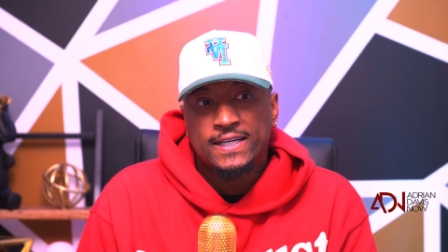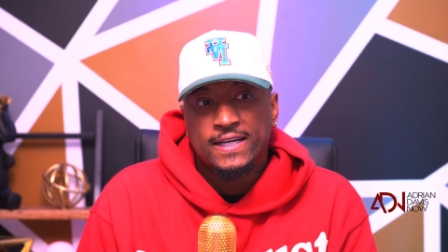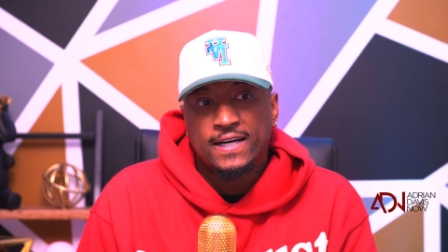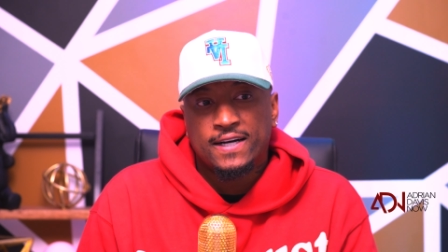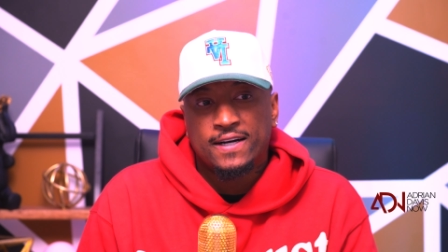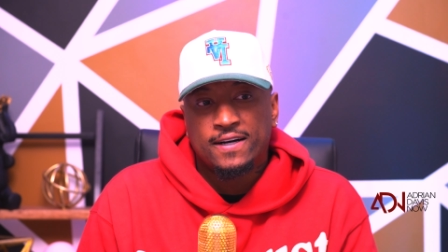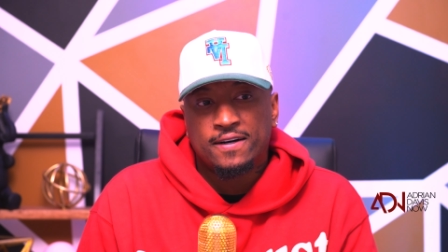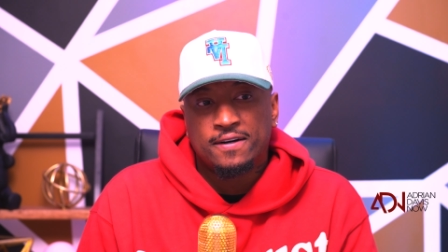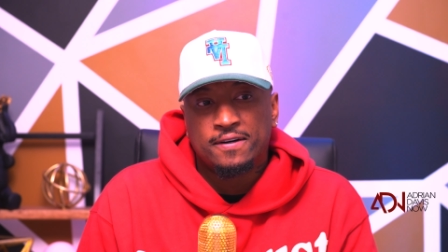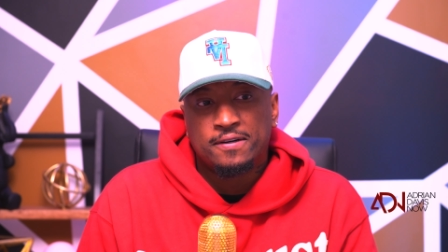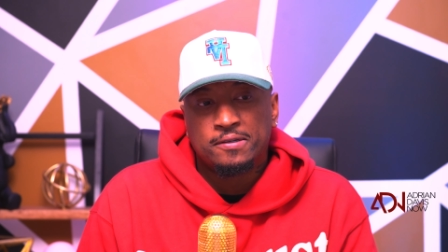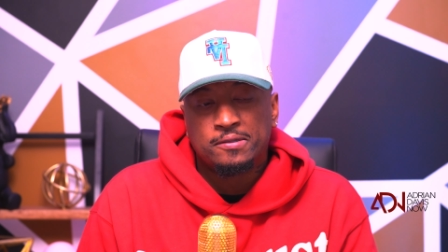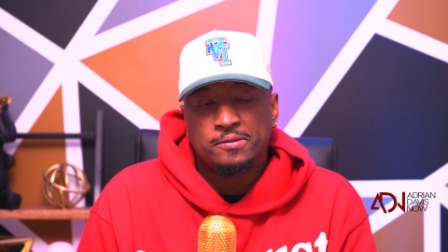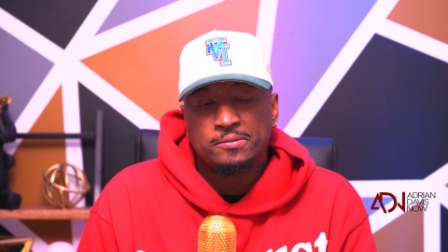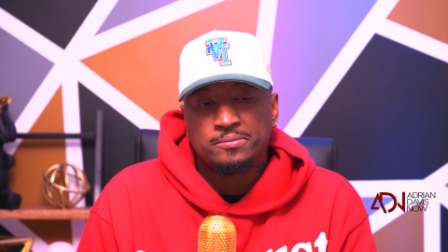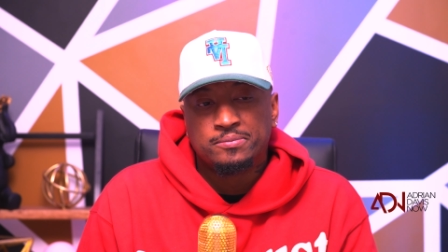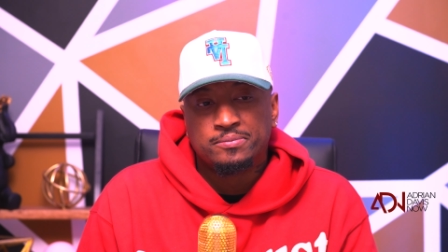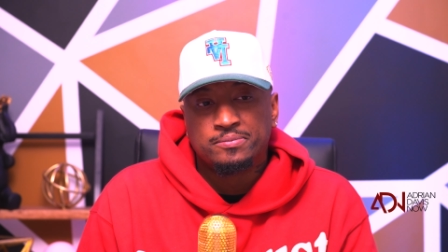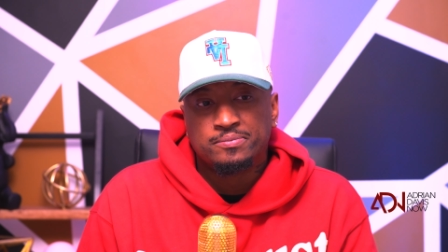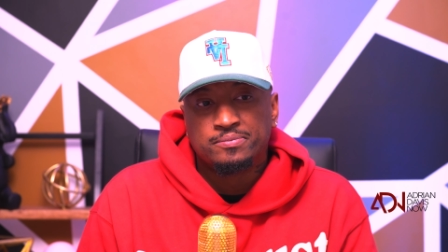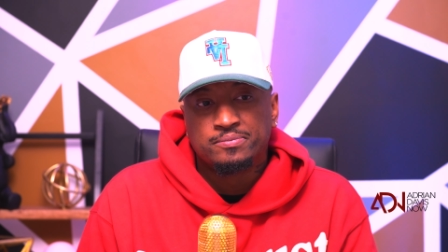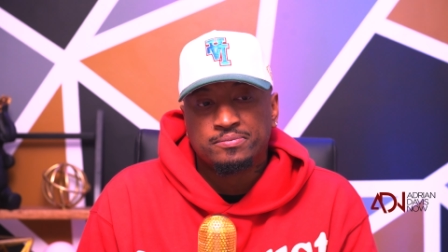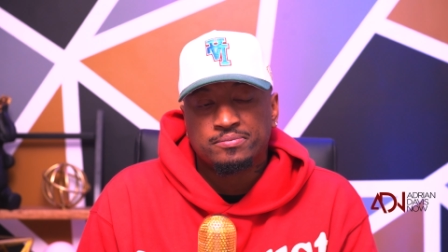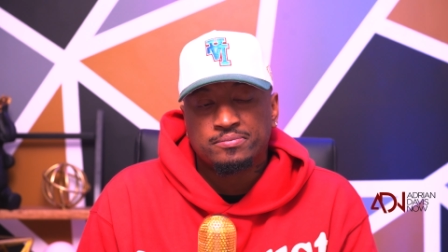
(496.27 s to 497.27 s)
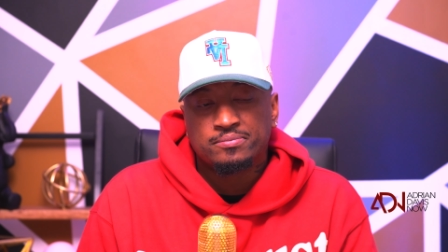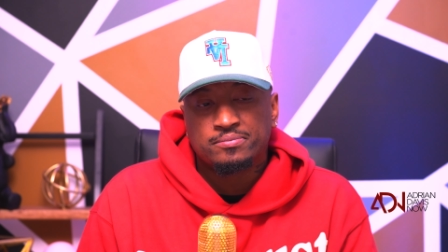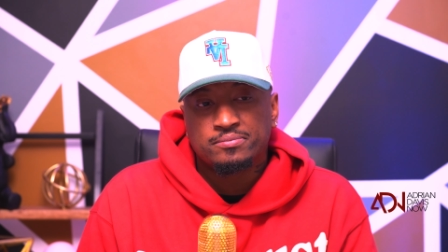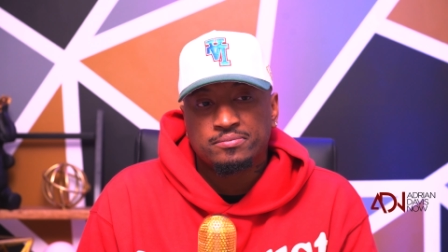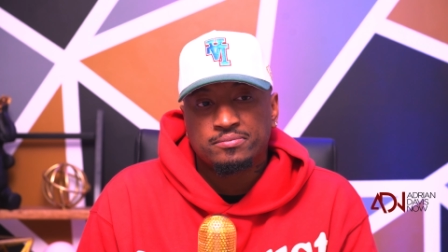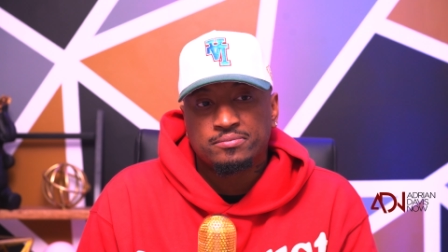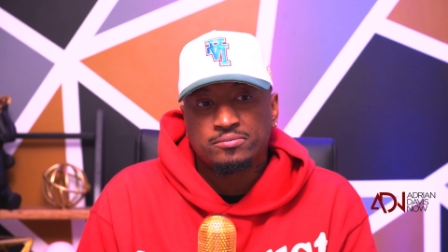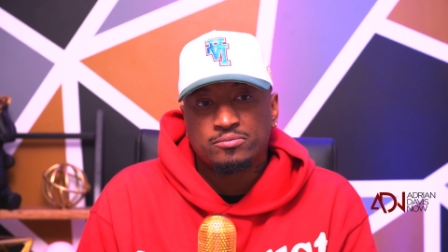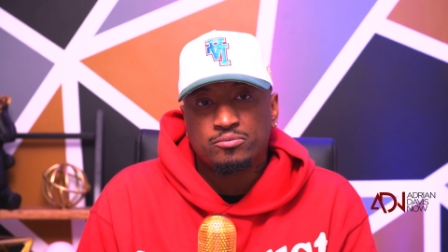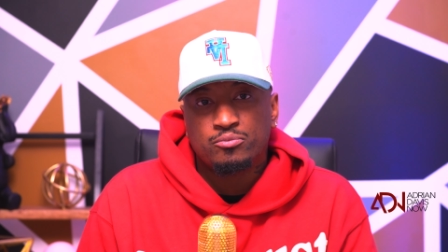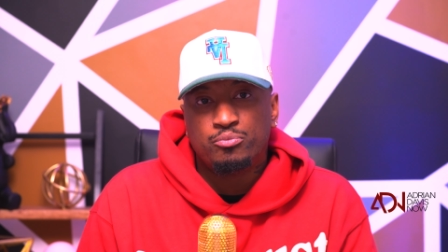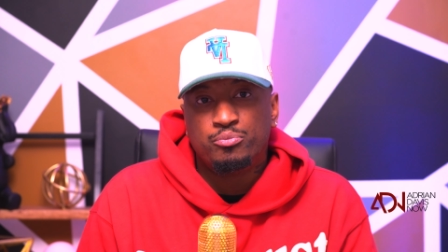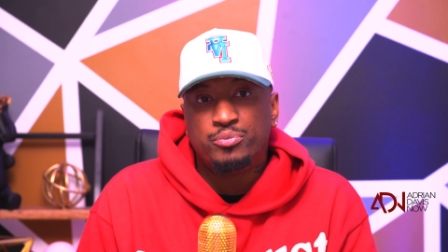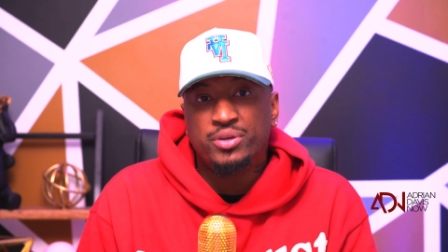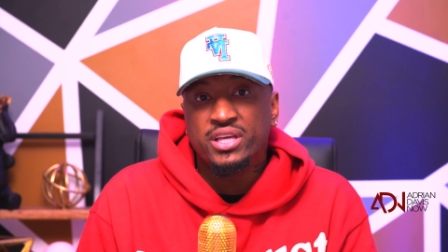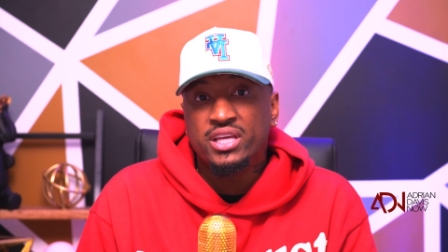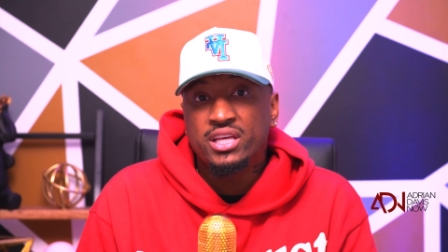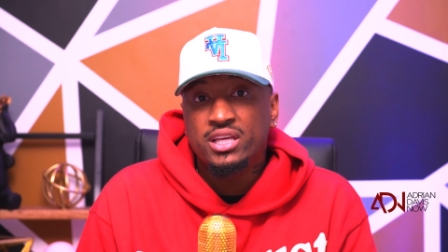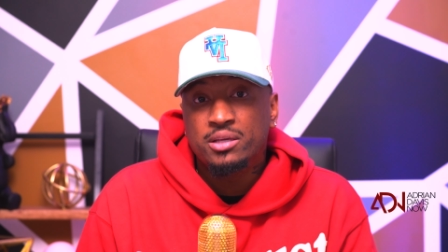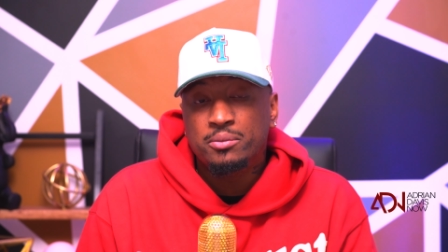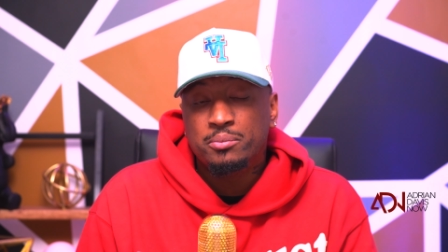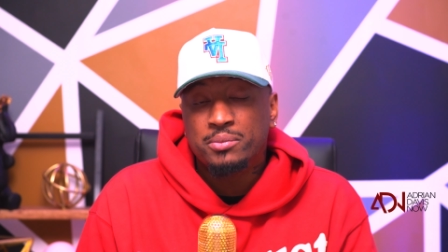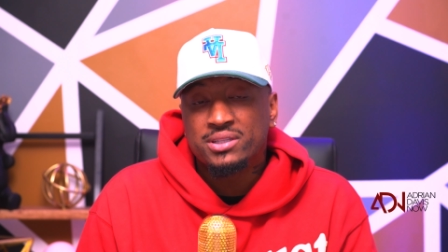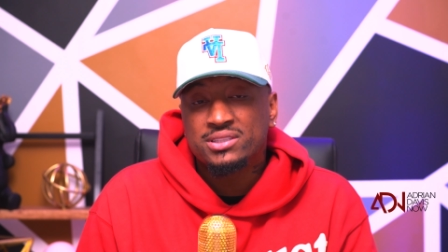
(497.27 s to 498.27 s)
um,
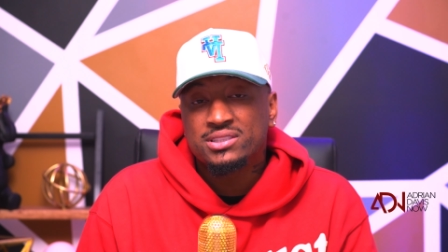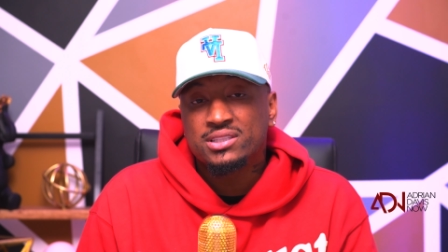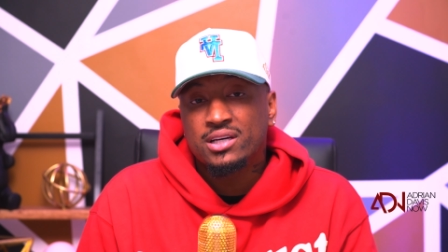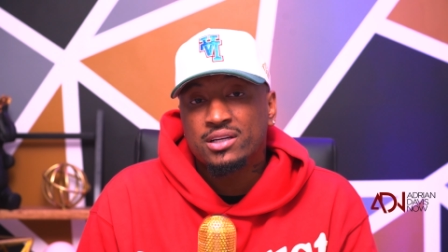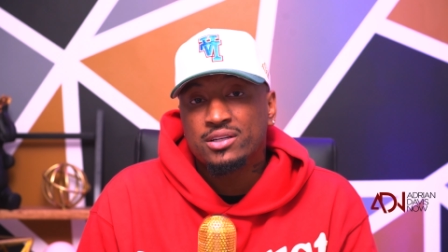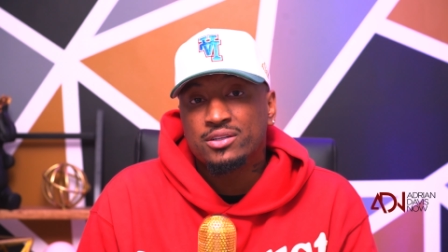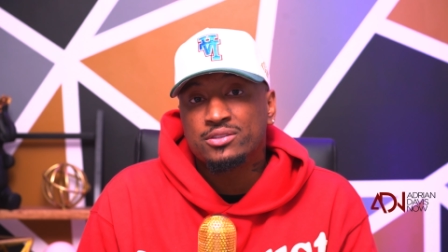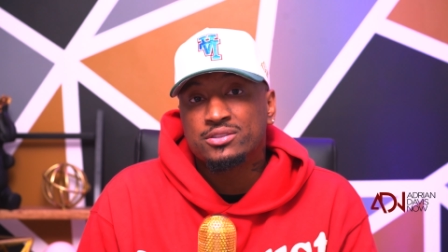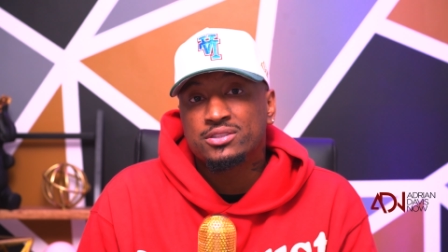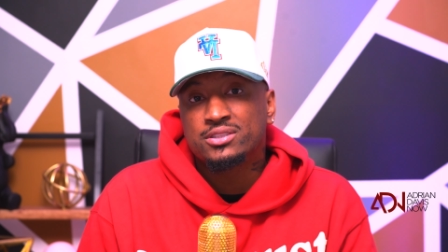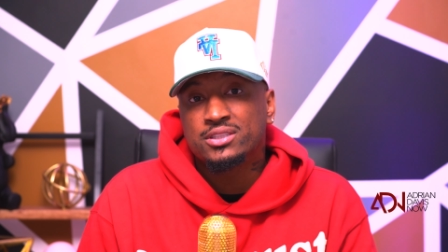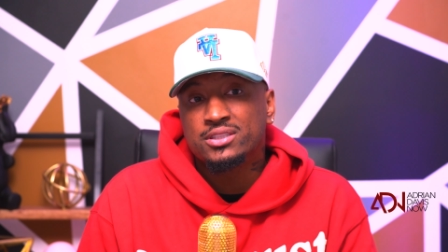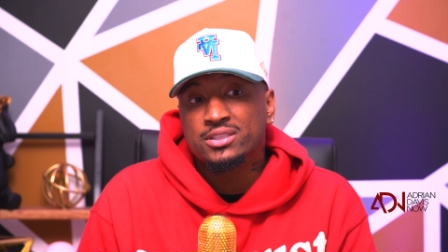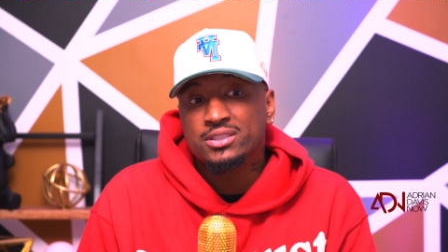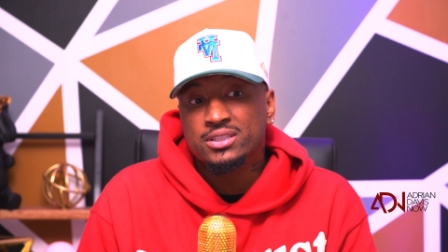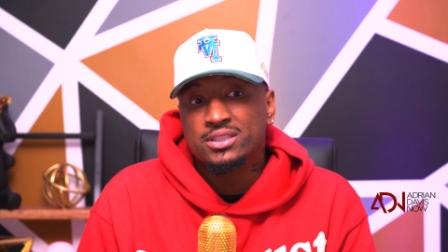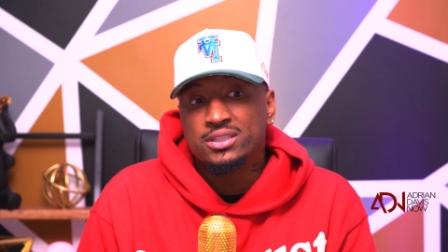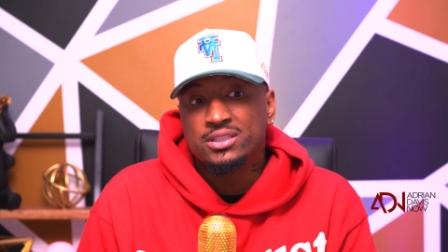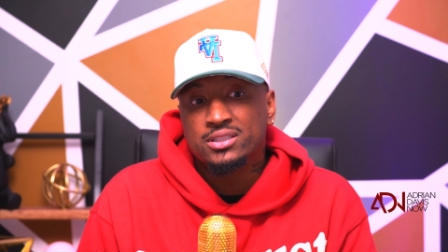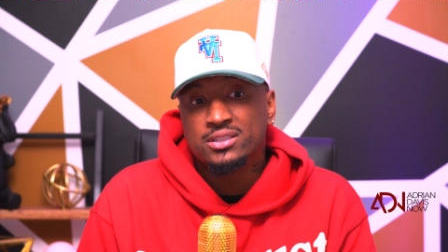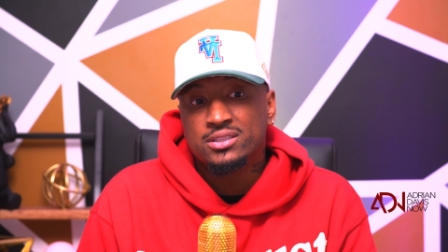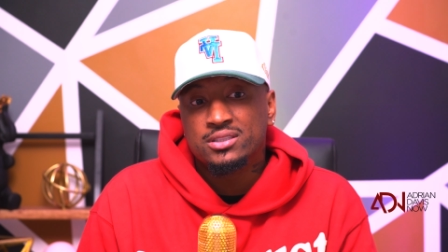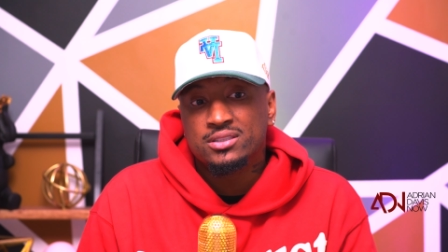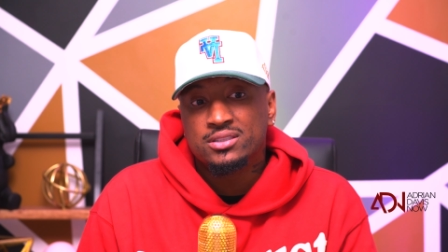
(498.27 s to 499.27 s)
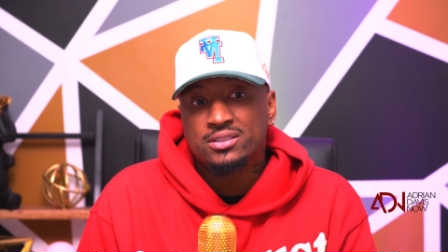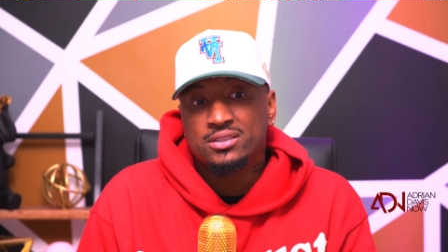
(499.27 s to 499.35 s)
be misunderstood